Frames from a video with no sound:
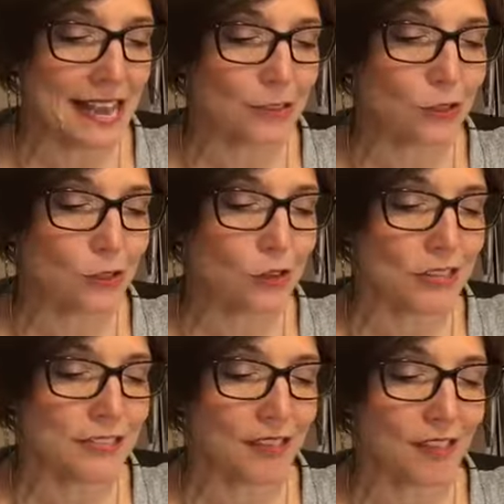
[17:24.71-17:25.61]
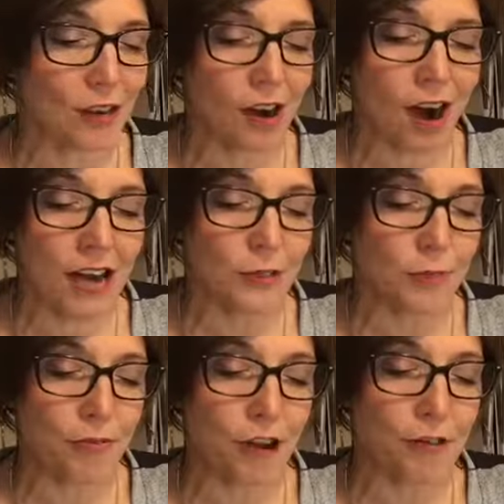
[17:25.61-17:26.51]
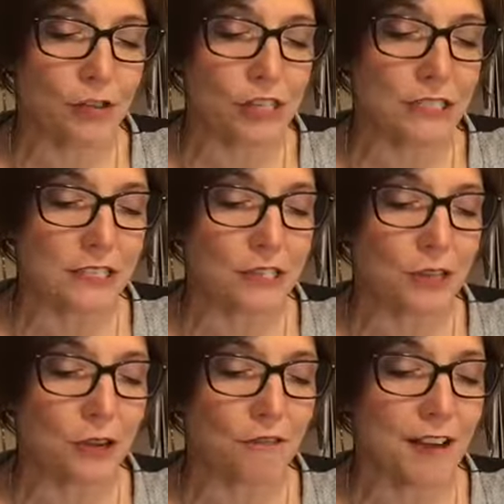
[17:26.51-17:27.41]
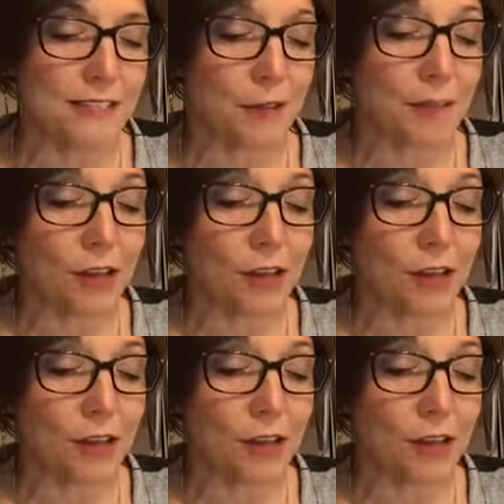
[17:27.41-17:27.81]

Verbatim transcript: as Judas and the guards approached Jesus to arrest him.